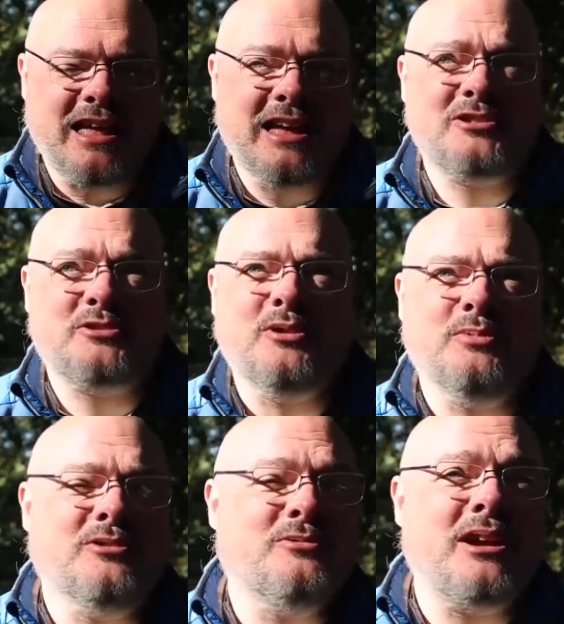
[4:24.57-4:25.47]
SRE
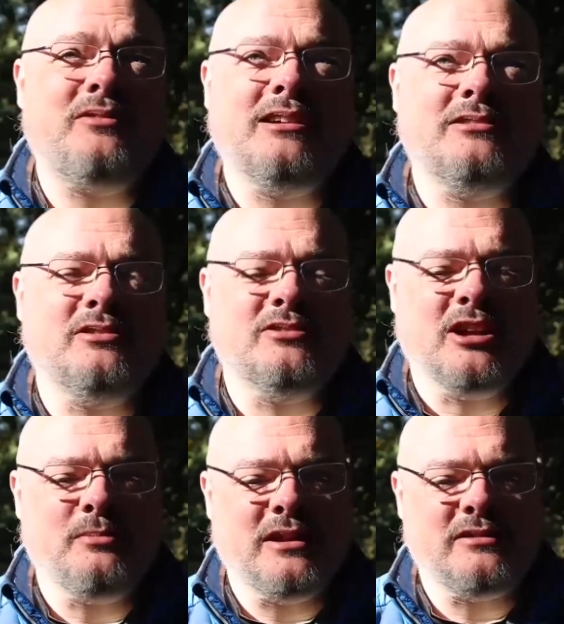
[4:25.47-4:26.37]
Book, whatever else you say
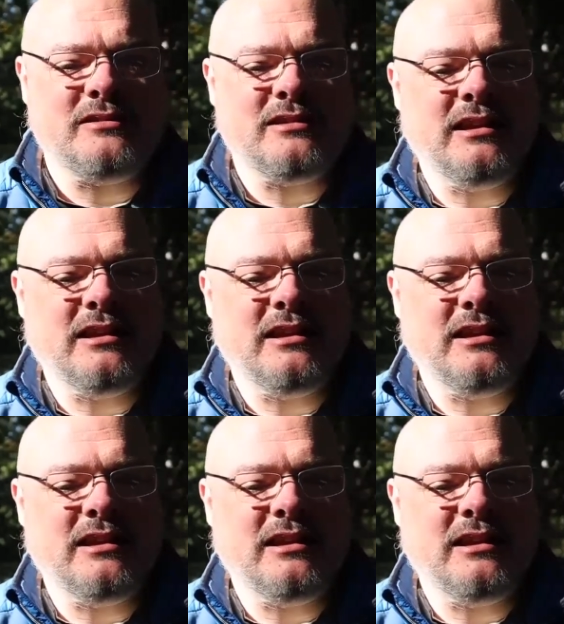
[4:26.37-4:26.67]
about it,